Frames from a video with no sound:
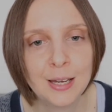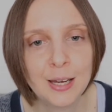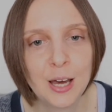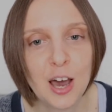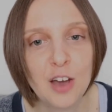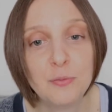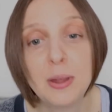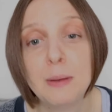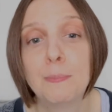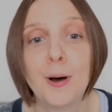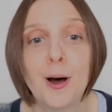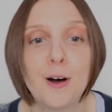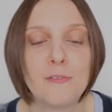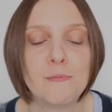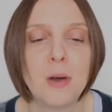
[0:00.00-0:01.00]
I've been
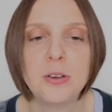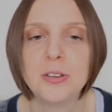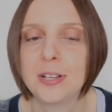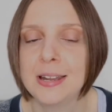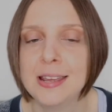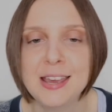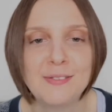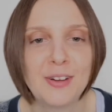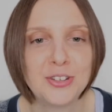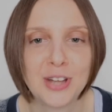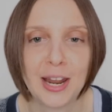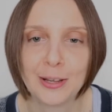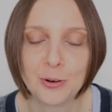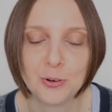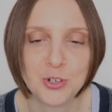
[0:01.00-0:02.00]
part of mostly
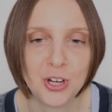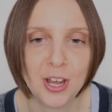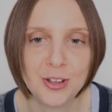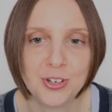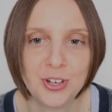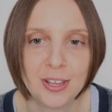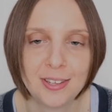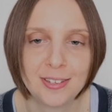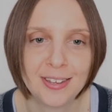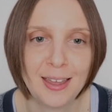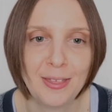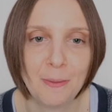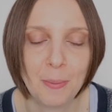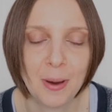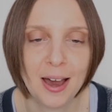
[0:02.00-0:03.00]
evangelical churches in
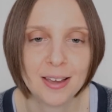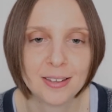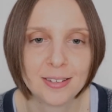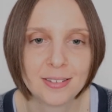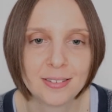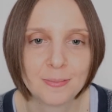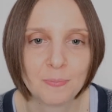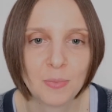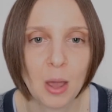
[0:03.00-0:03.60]
the past,